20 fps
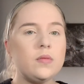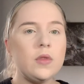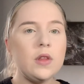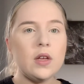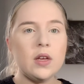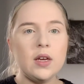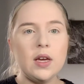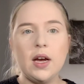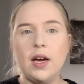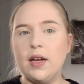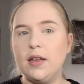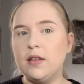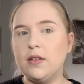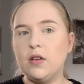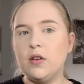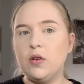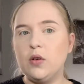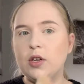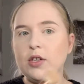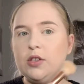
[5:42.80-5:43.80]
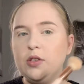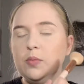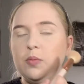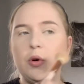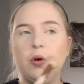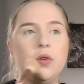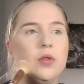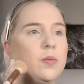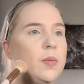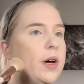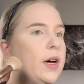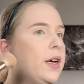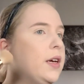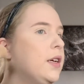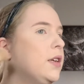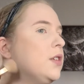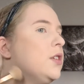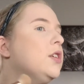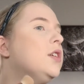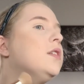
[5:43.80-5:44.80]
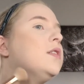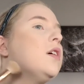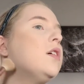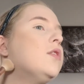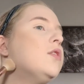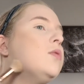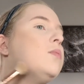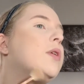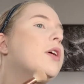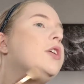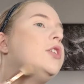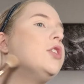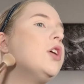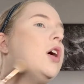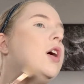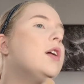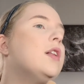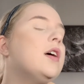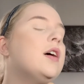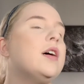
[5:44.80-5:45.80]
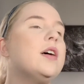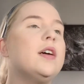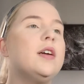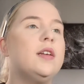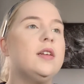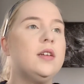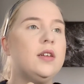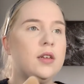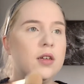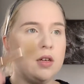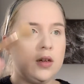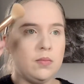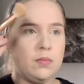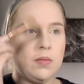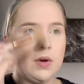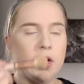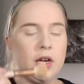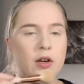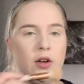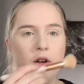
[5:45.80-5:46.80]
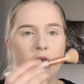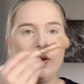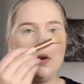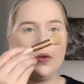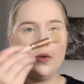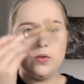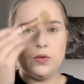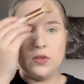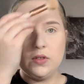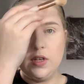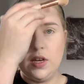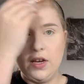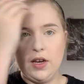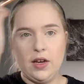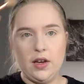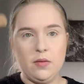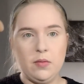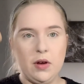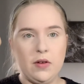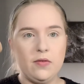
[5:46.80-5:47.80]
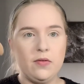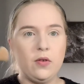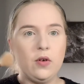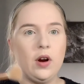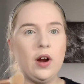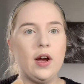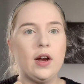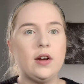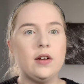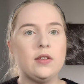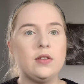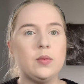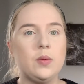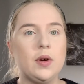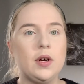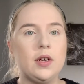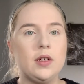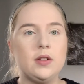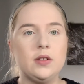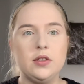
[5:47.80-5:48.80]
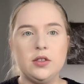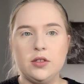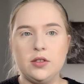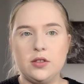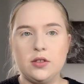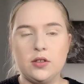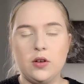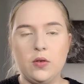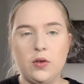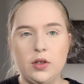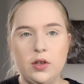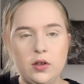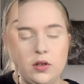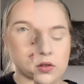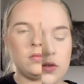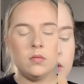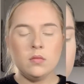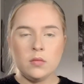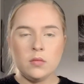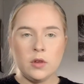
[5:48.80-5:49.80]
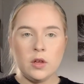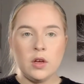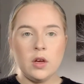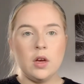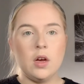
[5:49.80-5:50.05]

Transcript: Yeah, and so I do both my cheeks. I'll do my jawline, my nose, and my forehead as well, just going all around.